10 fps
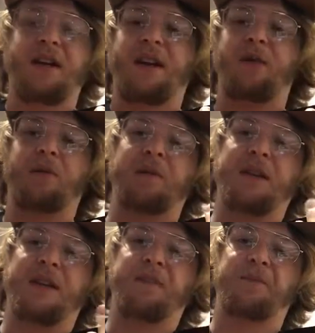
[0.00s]
it would
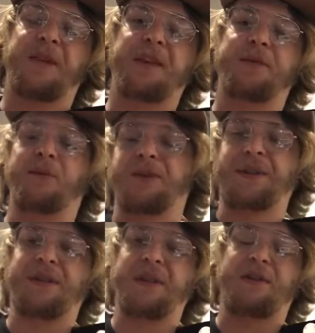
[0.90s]
be, if it was a
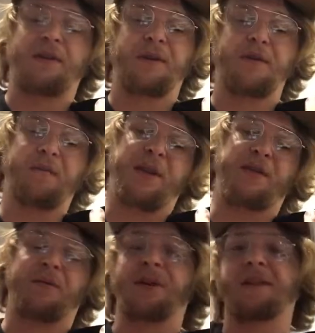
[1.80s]
C chord, it would be
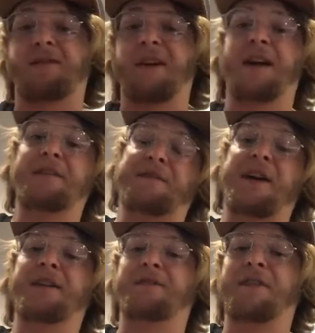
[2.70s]
3, 5,
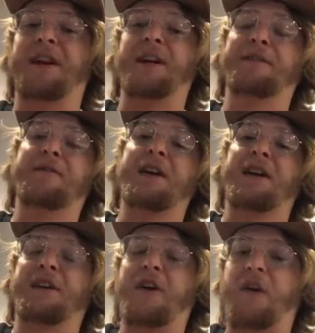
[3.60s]
5,
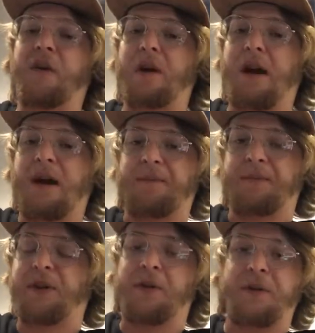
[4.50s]
5. No
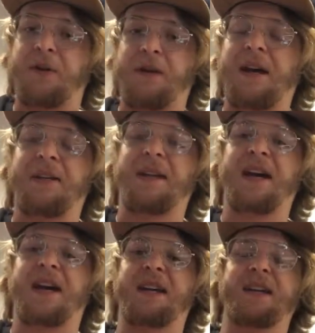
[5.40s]
note on the
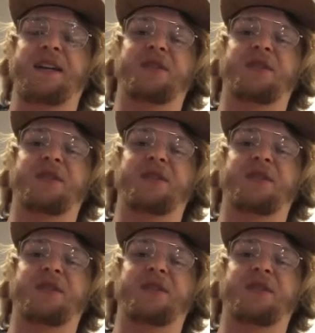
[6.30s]
high E